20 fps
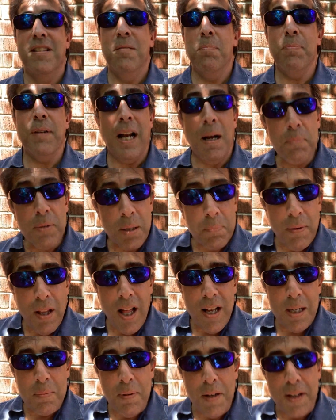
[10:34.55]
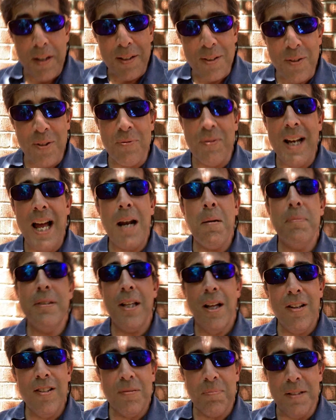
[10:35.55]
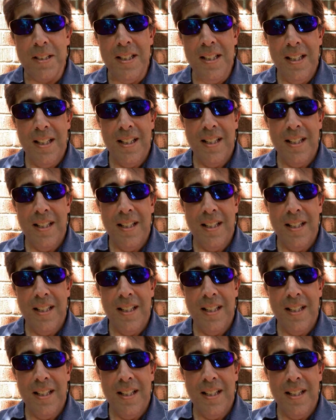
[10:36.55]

but I'm going to blog about it. Because when Adam tells me,